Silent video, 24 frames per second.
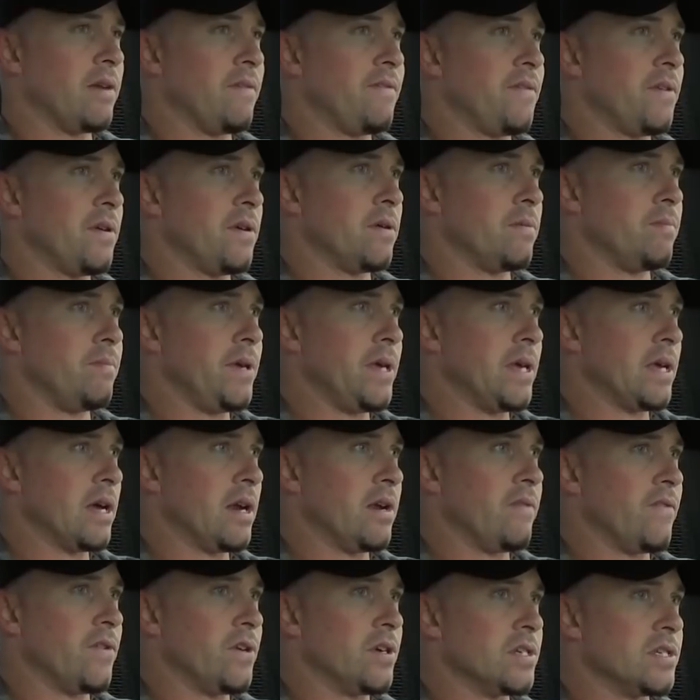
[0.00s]
I figured it'd be kind
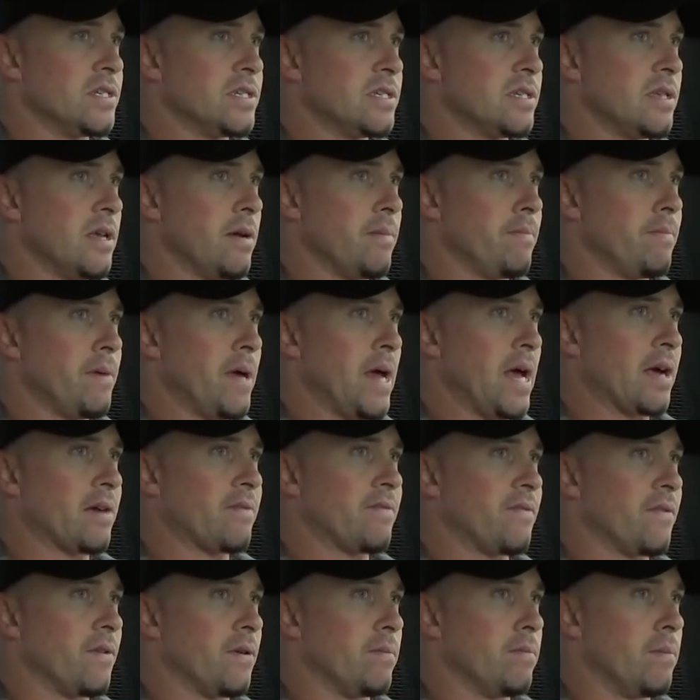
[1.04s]
of a good step back
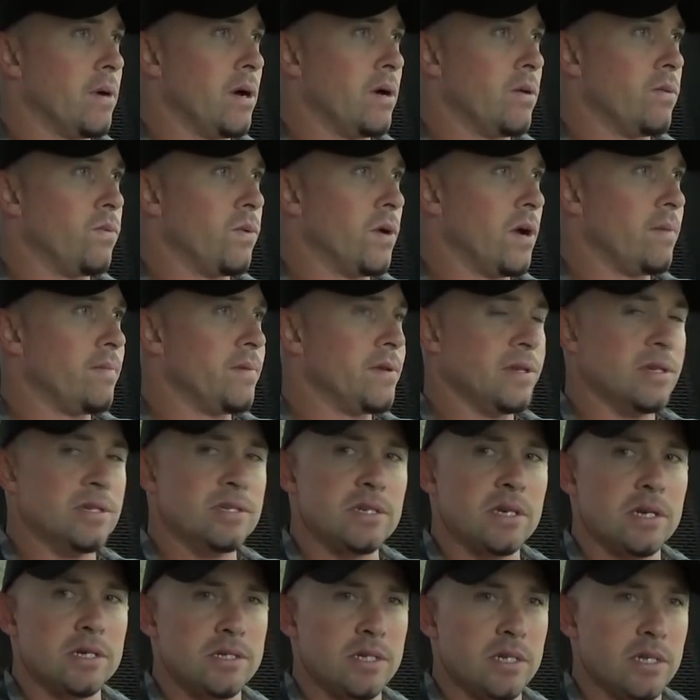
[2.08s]
from what I've been
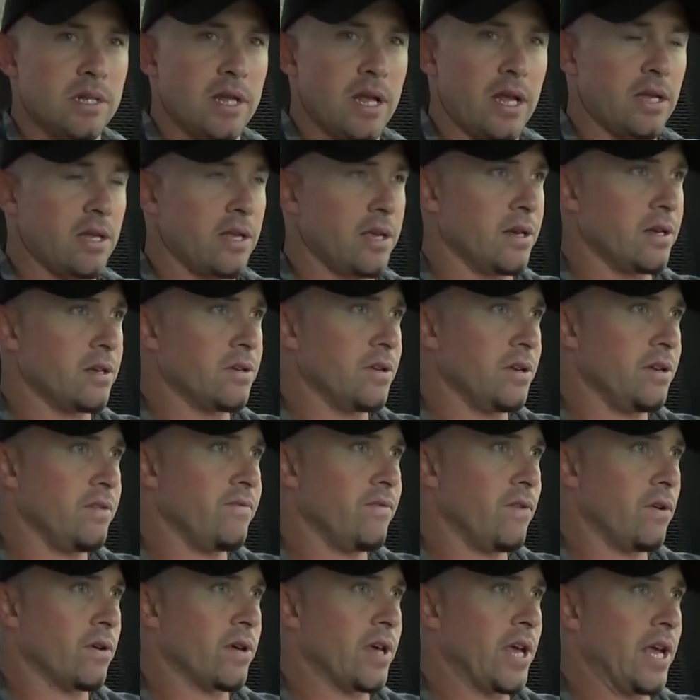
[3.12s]
discussing lately, including
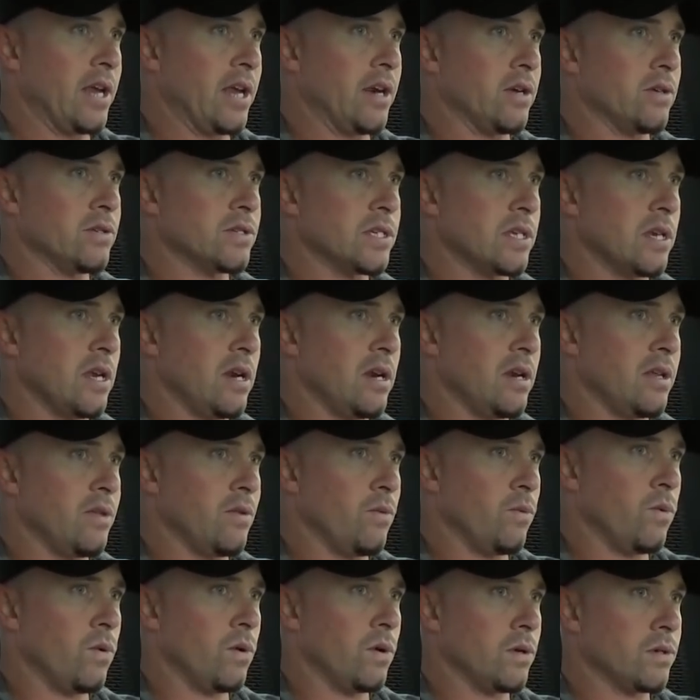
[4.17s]
volcanoes and end of the
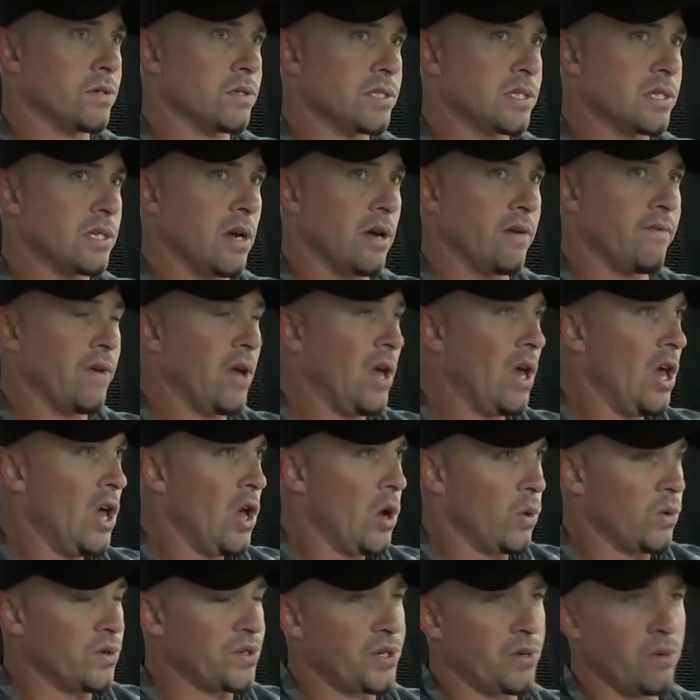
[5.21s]
world stuff,
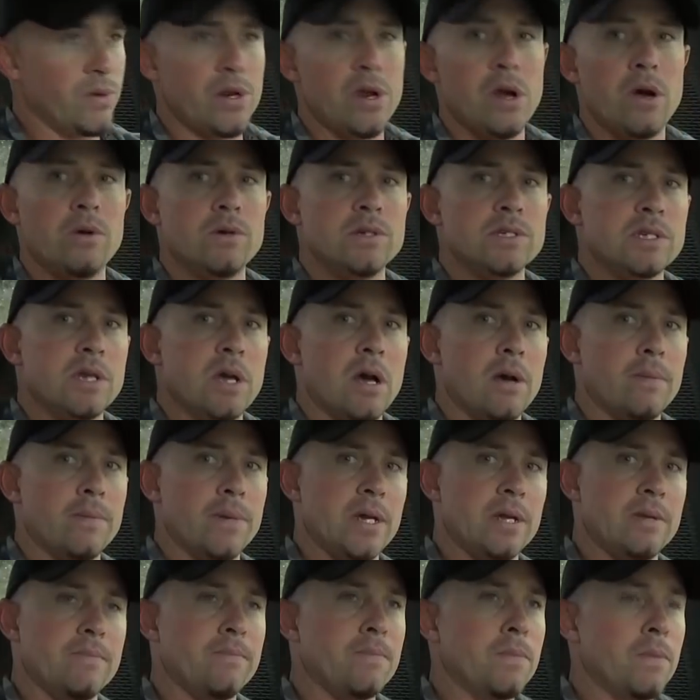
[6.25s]
which we know is
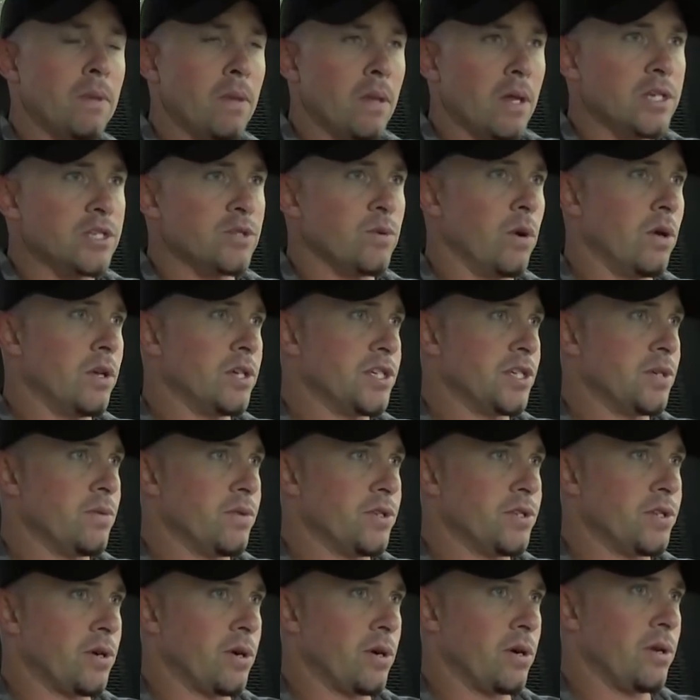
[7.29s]
coming, as well as the
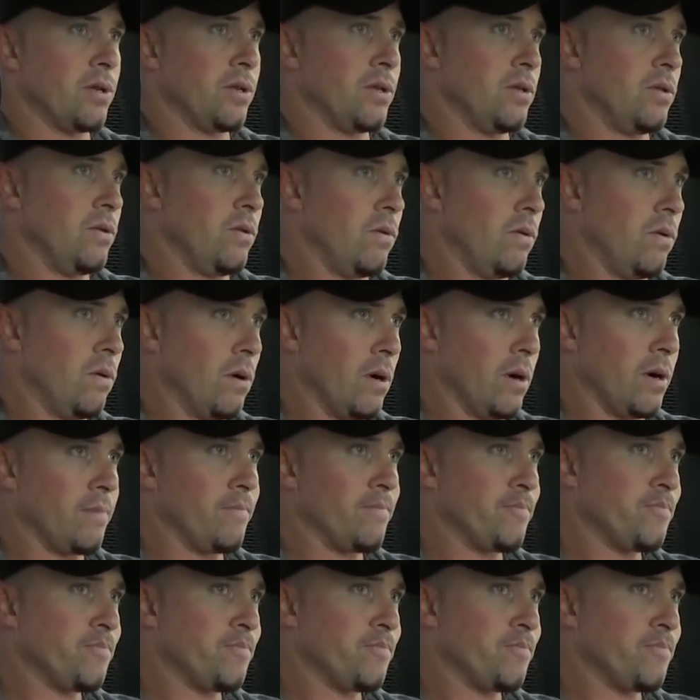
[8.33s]
return of the Lord.